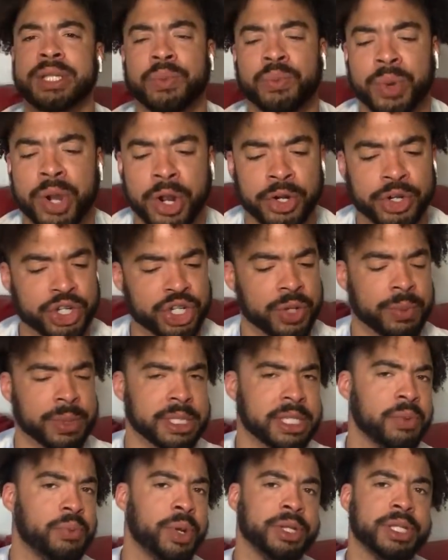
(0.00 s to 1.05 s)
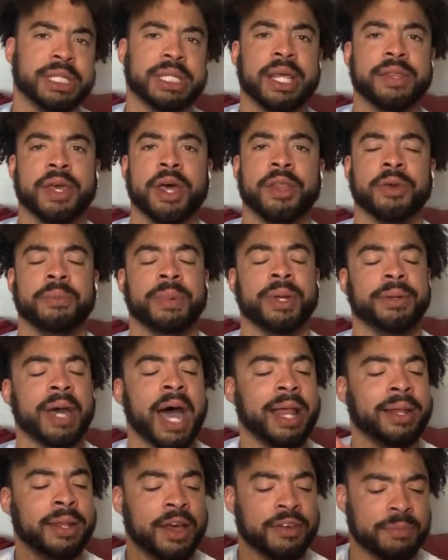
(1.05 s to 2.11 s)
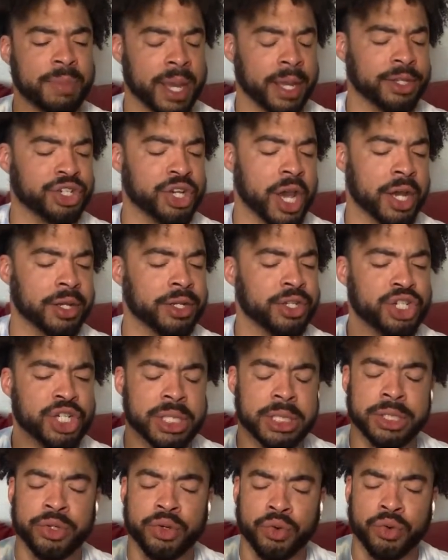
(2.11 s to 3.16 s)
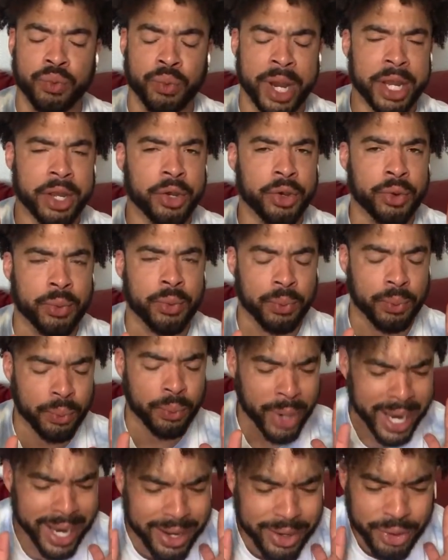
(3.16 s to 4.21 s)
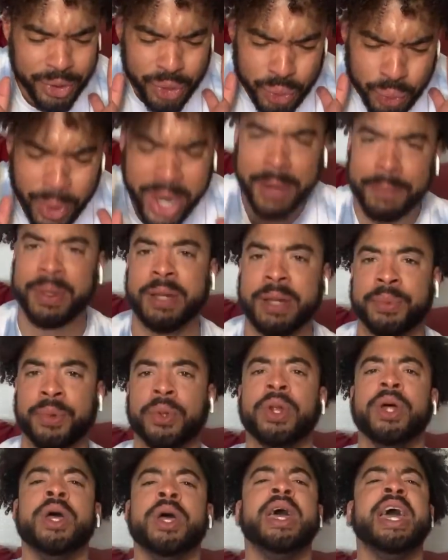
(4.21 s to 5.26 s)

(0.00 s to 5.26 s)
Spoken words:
somewhere, she was somewhere, this and the other. But I love Pangina. She's great, great, great people.